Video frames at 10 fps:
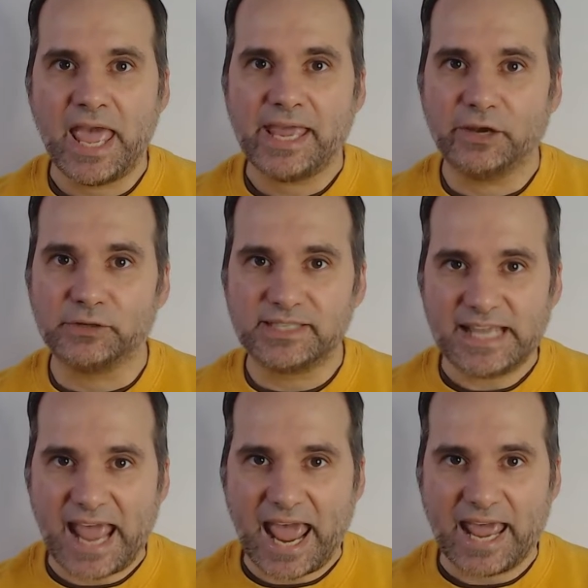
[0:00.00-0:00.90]
Here's
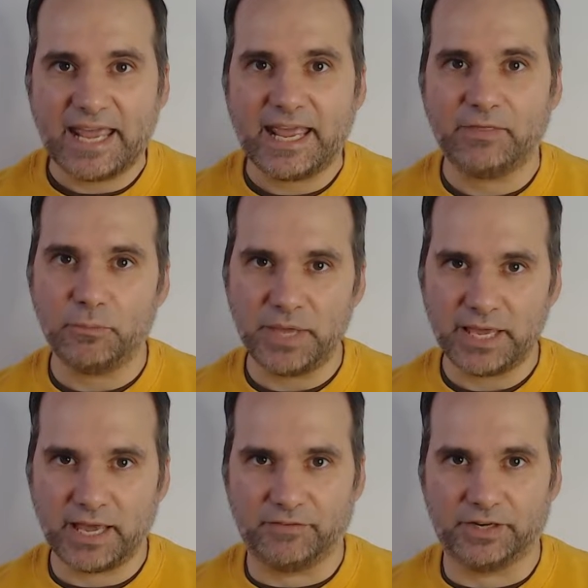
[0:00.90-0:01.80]
the A and the
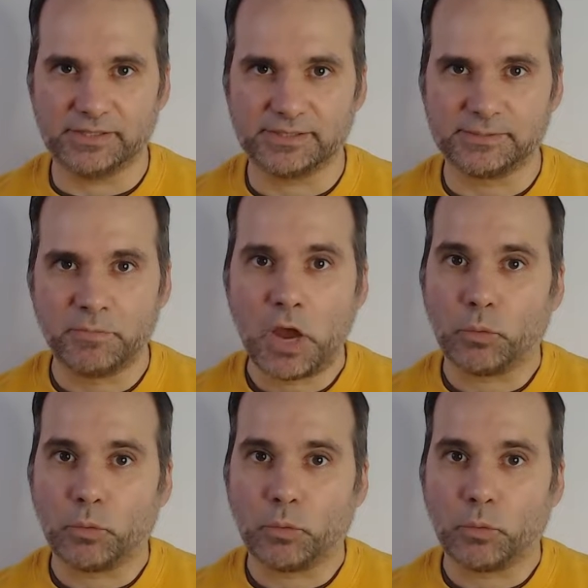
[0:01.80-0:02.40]
B covers.